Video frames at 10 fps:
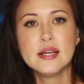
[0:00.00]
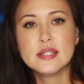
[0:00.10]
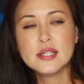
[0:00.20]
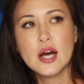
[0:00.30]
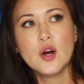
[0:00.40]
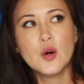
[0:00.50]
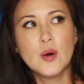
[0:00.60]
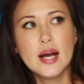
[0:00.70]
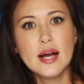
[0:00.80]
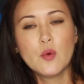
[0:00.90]

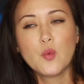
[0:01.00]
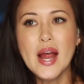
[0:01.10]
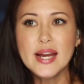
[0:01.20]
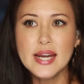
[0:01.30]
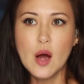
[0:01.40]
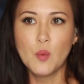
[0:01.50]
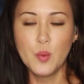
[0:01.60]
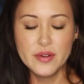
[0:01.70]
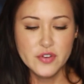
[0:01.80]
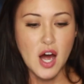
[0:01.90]
So right now
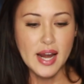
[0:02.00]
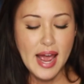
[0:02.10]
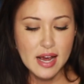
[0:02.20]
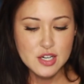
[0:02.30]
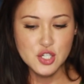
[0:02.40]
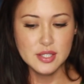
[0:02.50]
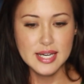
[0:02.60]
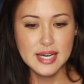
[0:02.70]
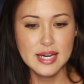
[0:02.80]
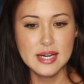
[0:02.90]
what we've got
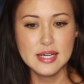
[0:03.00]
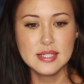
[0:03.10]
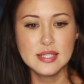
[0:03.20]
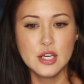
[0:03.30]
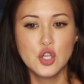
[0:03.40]
actually is